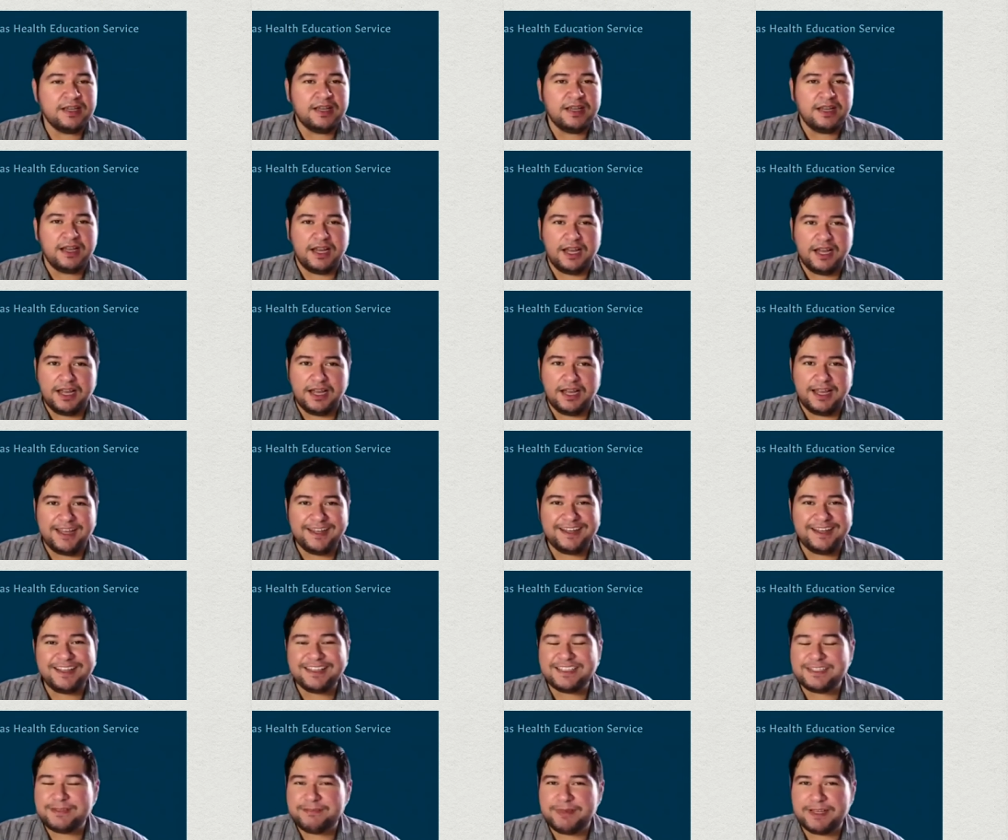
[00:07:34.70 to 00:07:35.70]
uh,
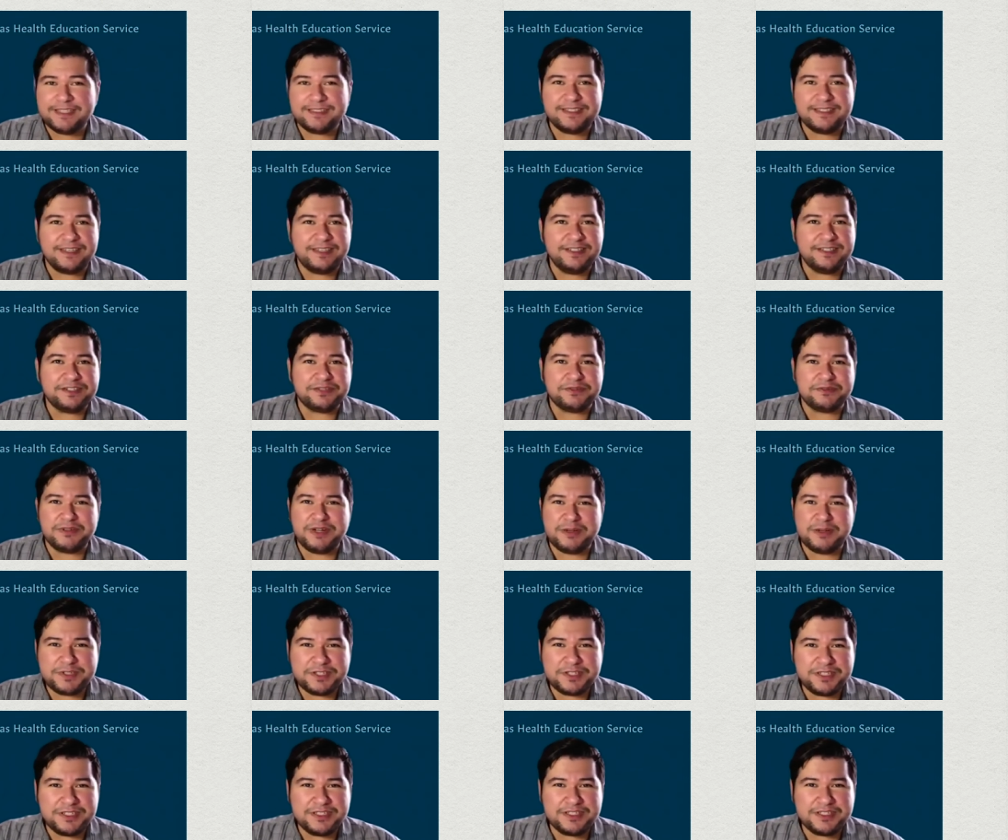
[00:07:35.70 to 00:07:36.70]
unexpected
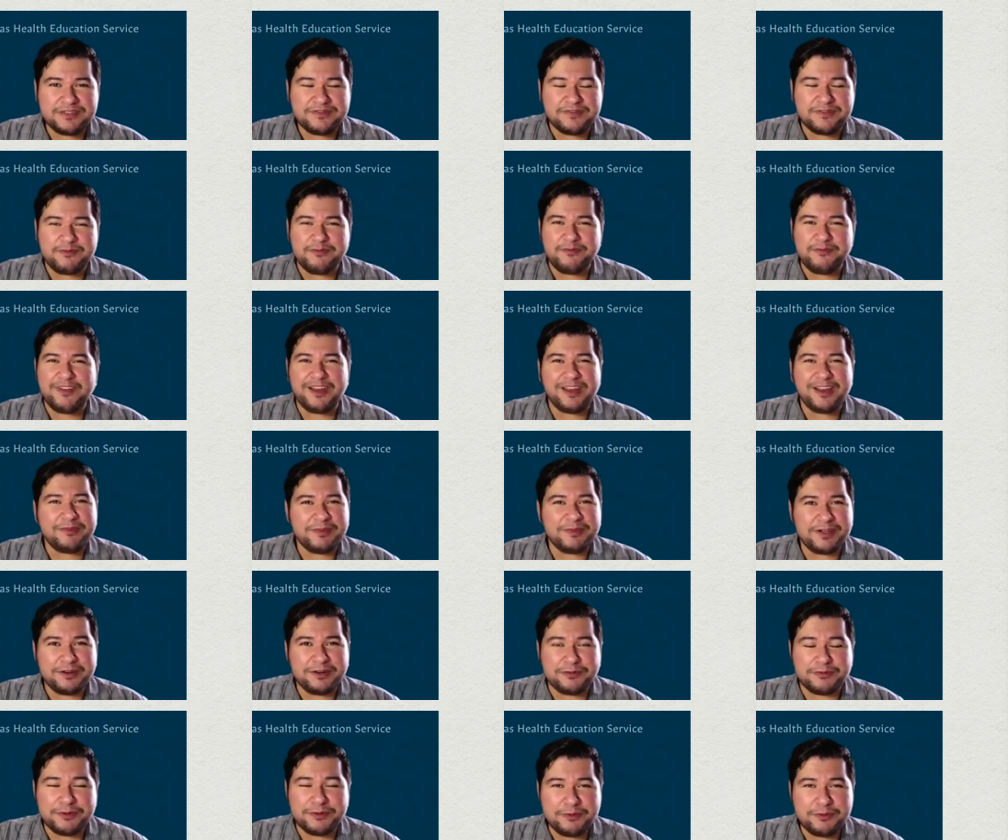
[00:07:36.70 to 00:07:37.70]
interruptions from family
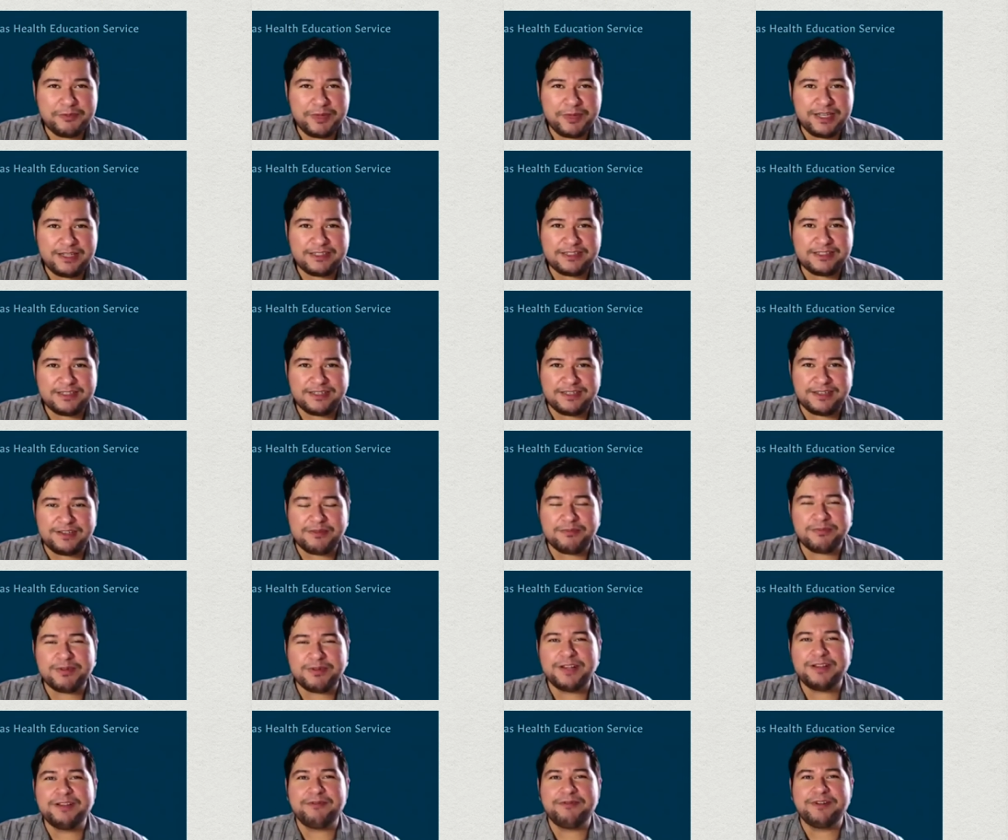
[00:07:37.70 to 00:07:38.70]
or roommates now you
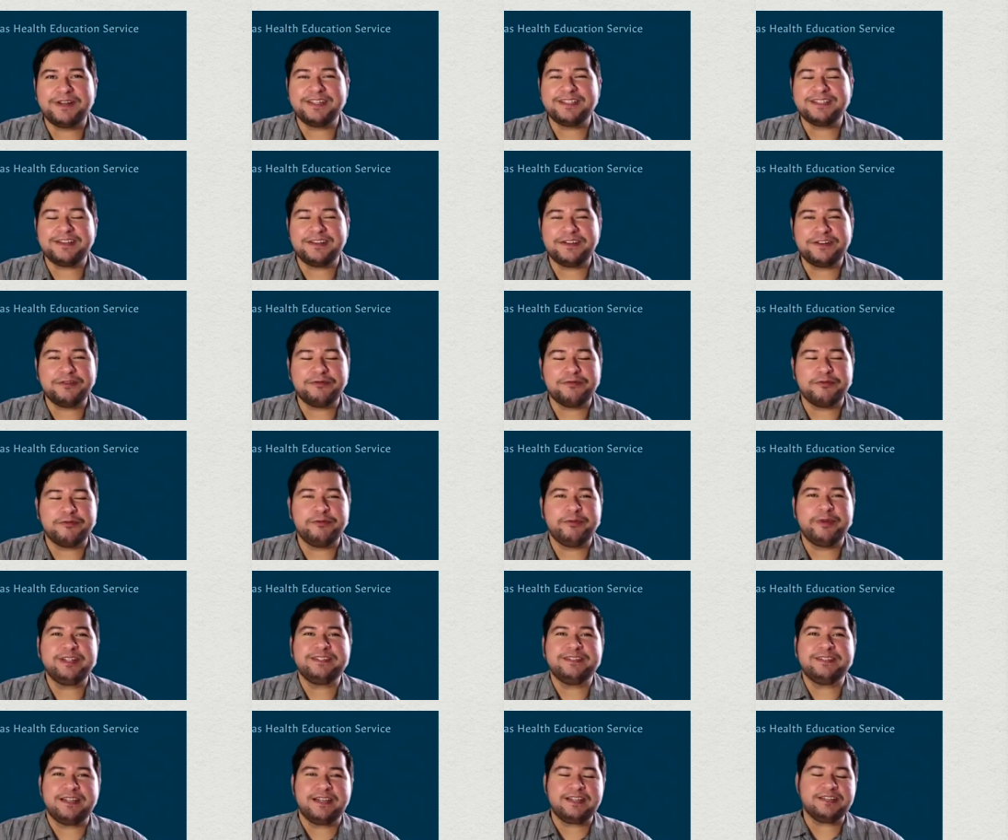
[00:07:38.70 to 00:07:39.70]
probably want to tell your
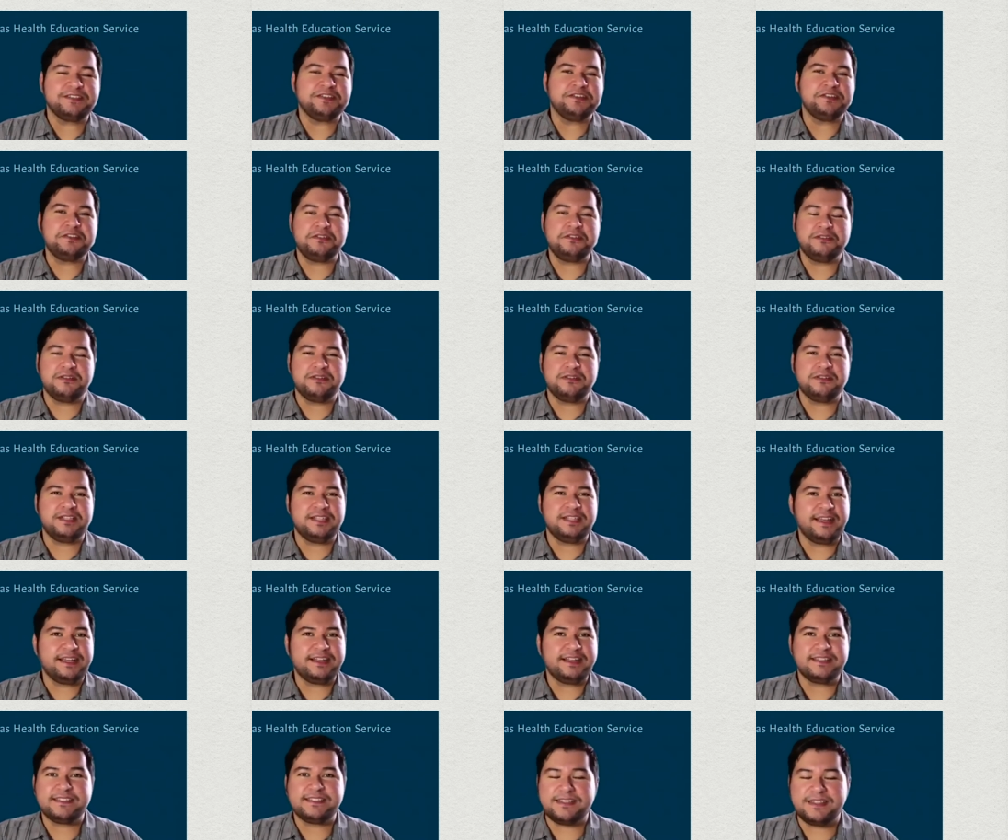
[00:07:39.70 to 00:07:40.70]
roommates not to do the
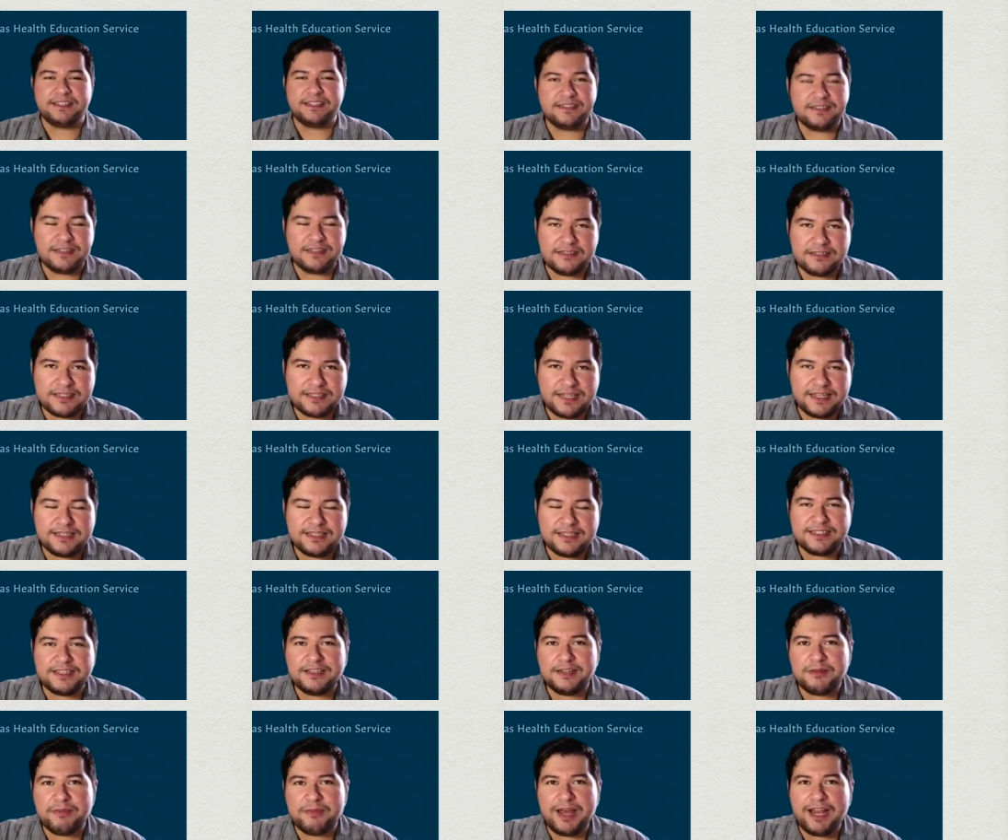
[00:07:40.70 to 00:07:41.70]
latest tiktok dance
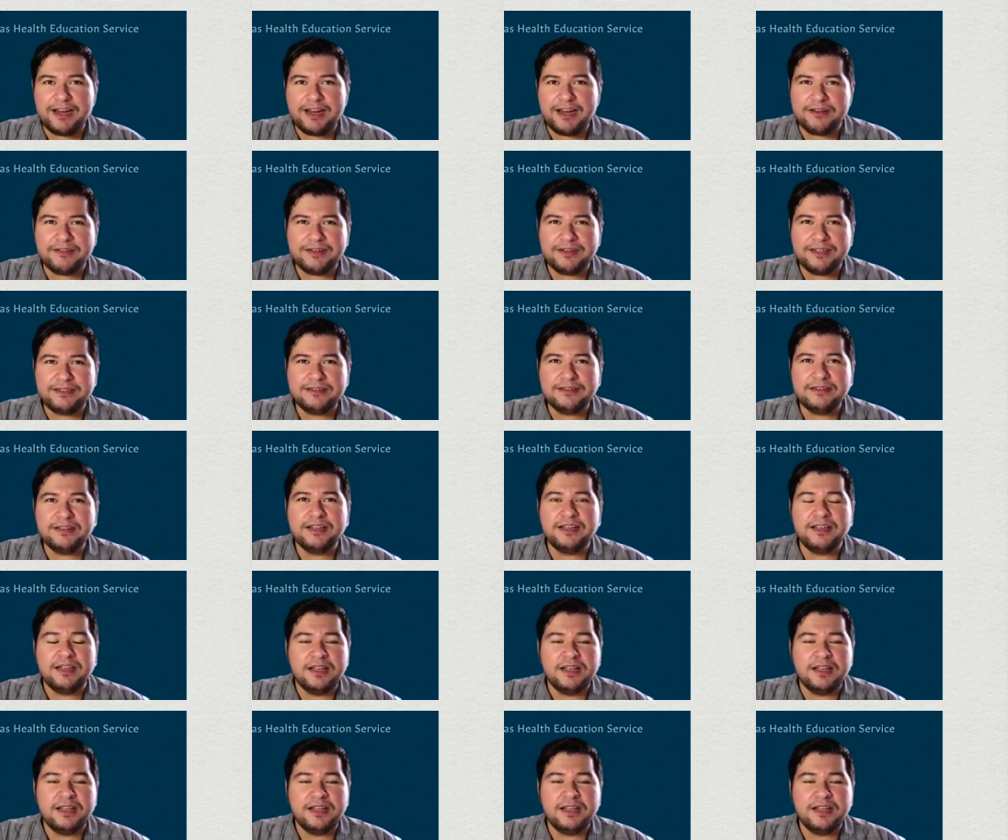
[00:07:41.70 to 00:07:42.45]
in the background